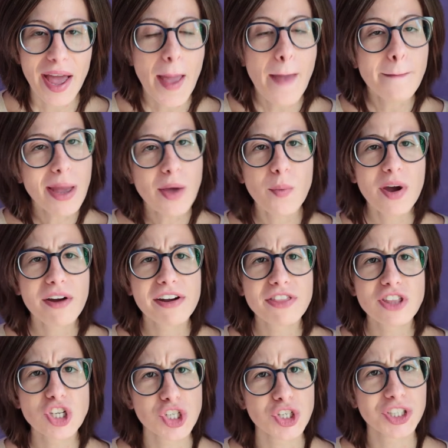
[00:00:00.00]
Am I wearing
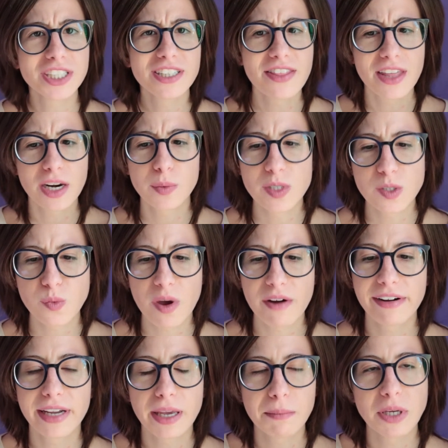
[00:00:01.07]
the shirt that I was
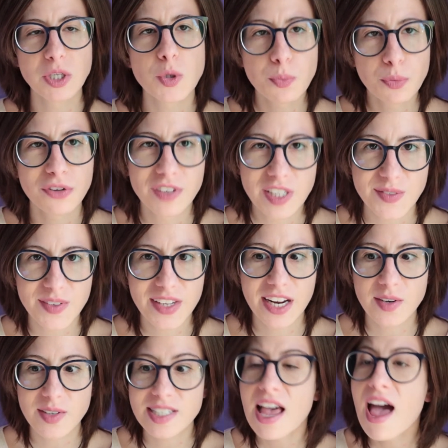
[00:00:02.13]
wearing in my 2 previous
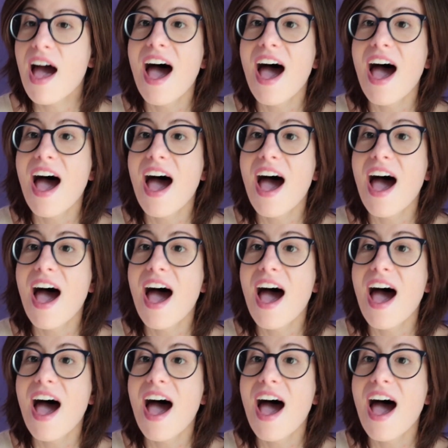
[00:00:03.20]
videos?